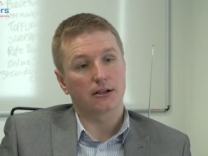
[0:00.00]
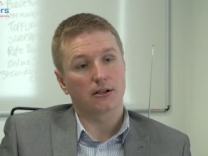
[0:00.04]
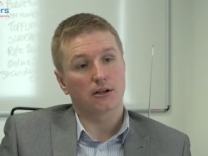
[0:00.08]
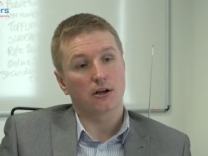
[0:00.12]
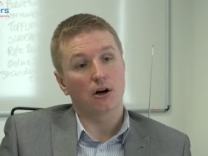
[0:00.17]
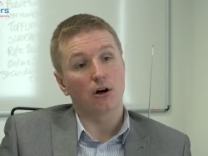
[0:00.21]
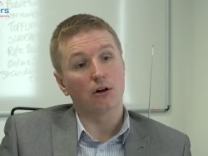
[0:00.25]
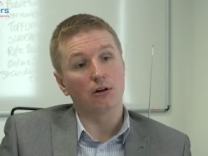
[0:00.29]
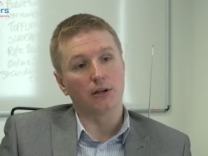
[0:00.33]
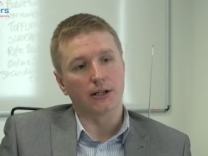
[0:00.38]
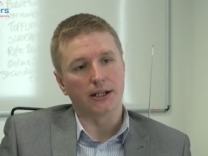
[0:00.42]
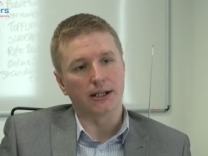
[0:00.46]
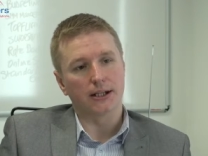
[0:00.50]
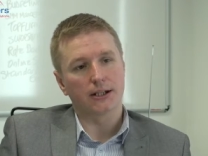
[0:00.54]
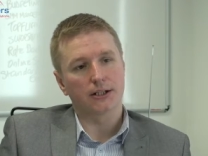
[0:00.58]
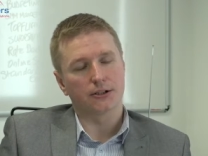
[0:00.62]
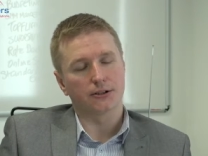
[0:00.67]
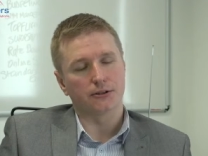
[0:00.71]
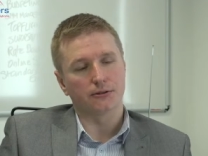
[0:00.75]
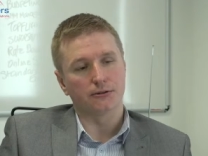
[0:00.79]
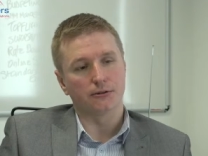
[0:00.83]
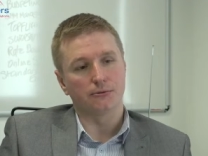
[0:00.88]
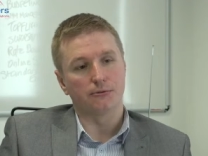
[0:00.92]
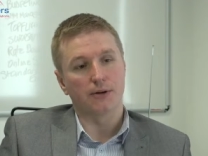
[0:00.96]
colleagues
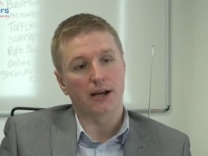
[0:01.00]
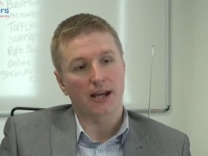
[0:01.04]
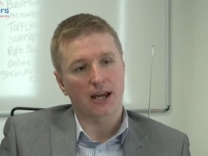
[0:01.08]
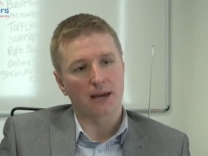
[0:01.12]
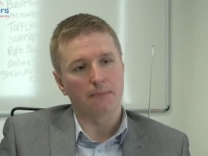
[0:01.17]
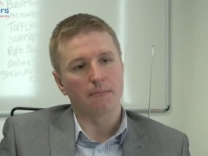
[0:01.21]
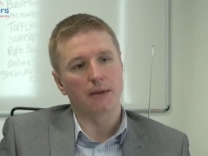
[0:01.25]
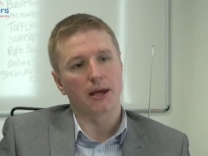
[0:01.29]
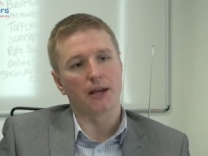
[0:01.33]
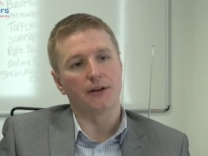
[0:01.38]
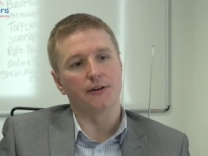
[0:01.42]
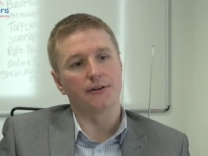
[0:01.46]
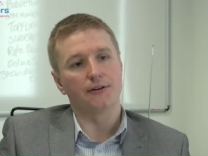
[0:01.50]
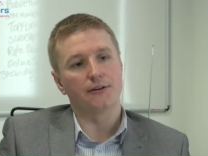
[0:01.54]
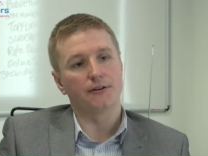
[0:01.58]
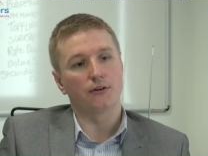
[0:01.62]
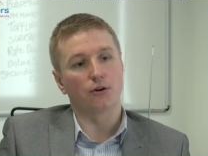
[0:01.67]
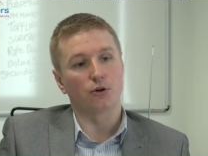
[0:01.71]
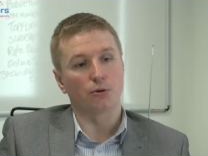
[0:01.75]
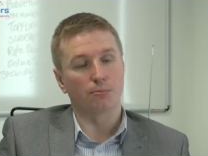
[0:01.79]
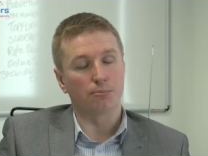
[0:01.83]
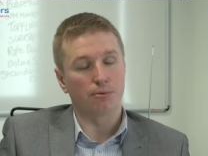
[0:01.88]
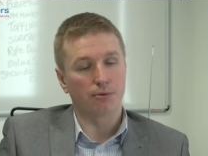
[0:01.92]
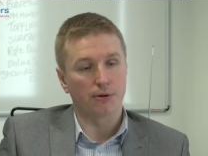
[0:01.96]
to recommend
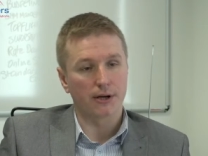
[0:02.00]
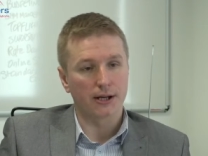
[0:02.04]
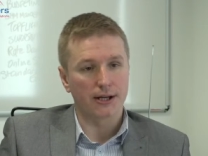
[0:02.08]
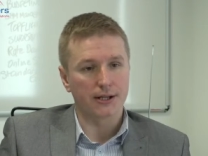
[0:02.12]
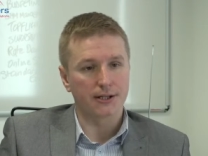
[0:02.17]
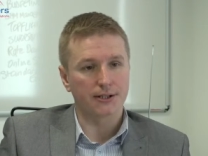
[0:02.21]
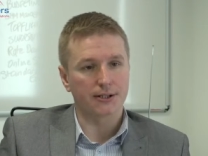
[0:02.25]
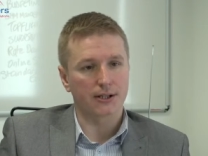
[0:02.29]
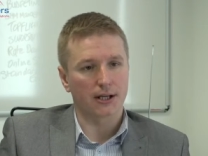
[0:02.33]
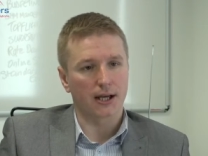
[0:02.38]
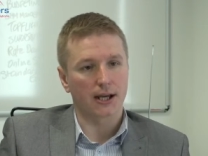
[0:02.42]
or praise